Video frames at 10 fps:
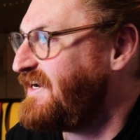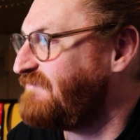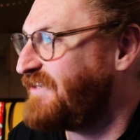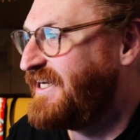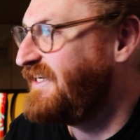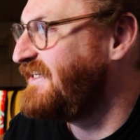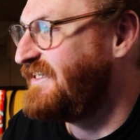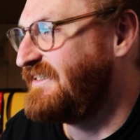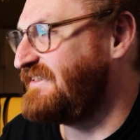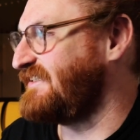a...
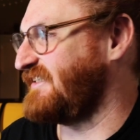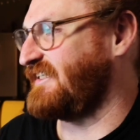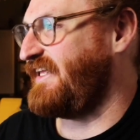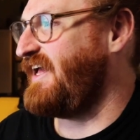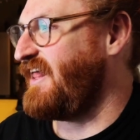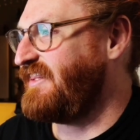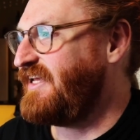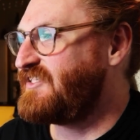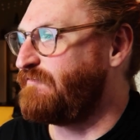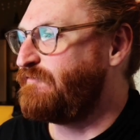Ugh.
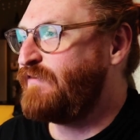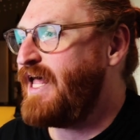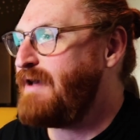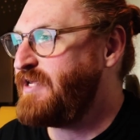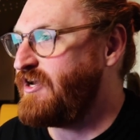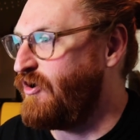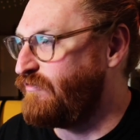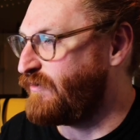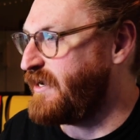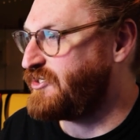It's a flabby,
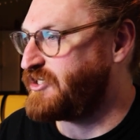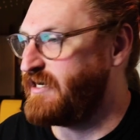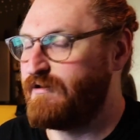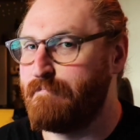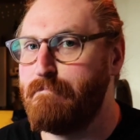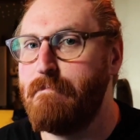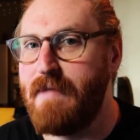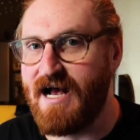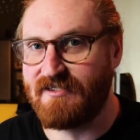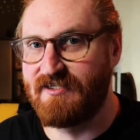over-engineered
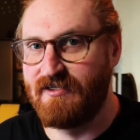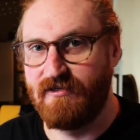mess.